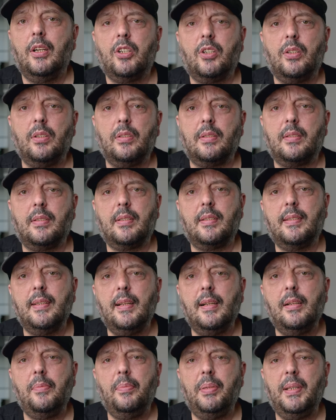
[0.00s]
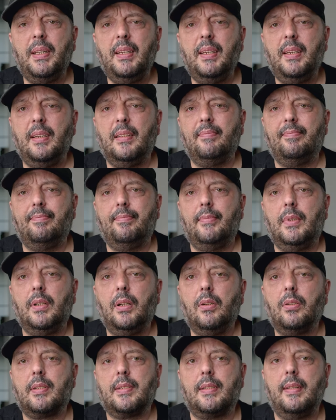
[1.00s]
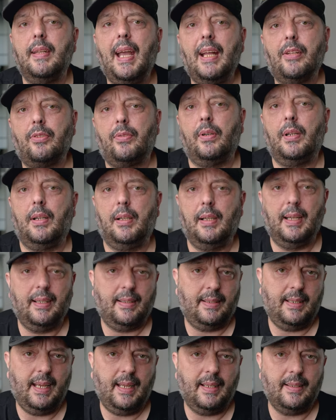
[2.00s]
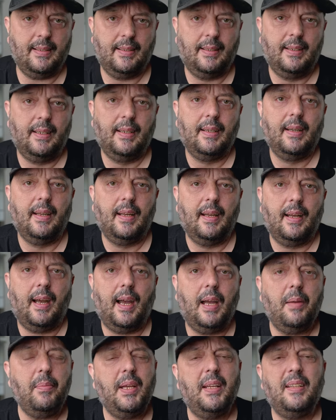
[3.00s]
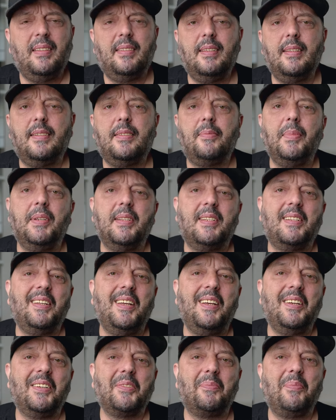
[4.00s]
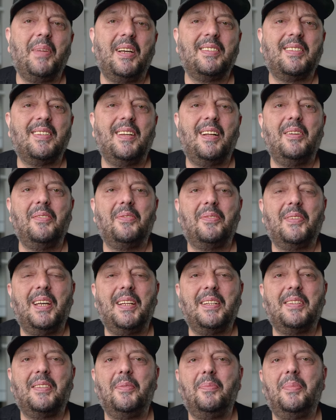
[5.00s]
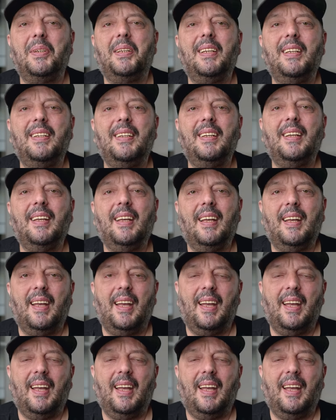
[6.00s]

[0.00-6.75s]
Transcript: should still be looks natural at the end. I made these mistakes myself at the beginning